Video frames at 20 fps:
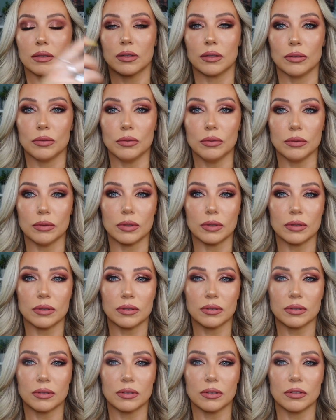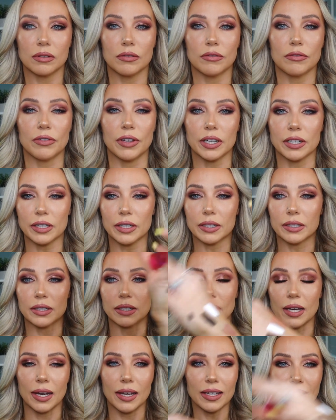Oh, very
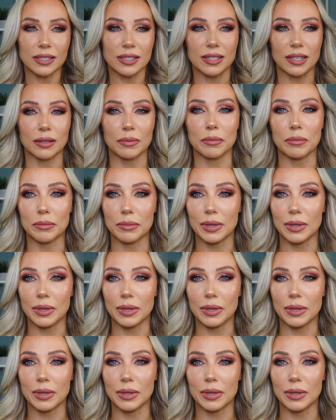nice and